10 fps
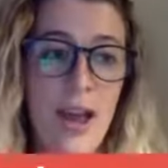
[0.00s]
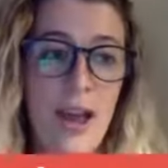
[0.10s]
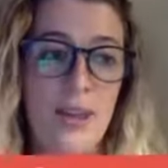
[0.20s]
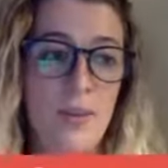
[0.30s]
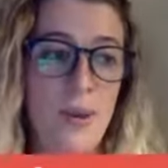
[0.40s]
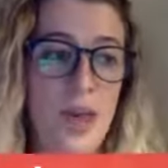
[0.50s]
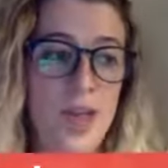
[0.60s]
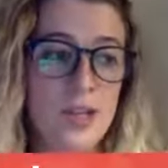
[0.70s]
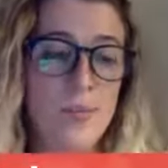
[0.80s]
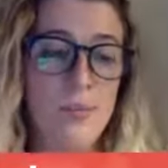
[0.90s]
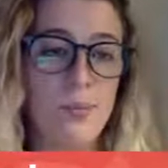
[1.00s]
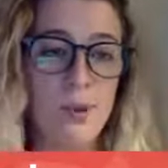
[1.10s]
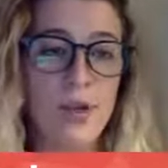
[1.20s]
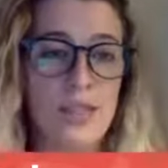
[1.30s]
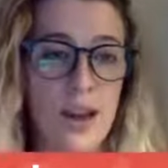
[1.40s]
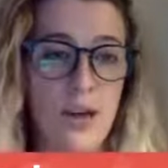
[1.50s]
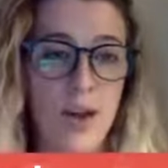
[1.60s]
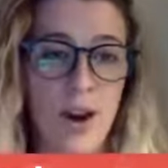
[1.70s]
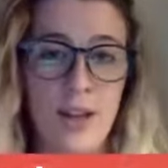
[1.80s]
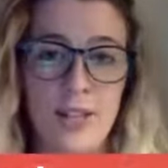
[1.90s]
and the page puts out
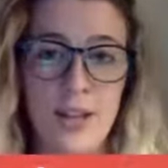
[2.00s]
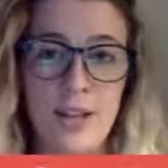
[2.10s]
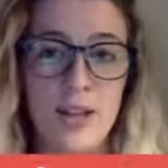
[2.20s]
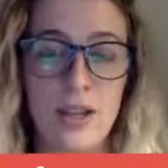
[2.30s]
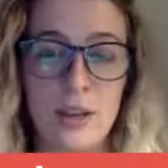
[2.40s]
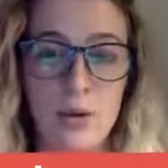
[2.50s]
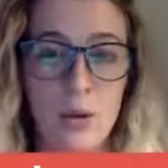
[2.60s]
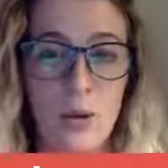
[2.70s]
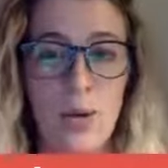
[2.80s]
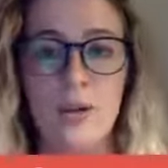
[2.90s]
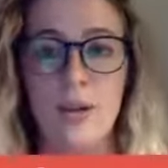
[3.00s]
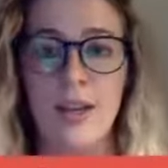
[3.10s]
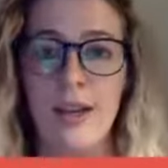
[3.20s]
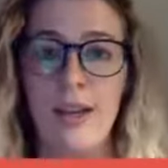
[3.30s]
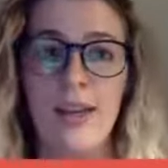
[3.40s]
content to you where you can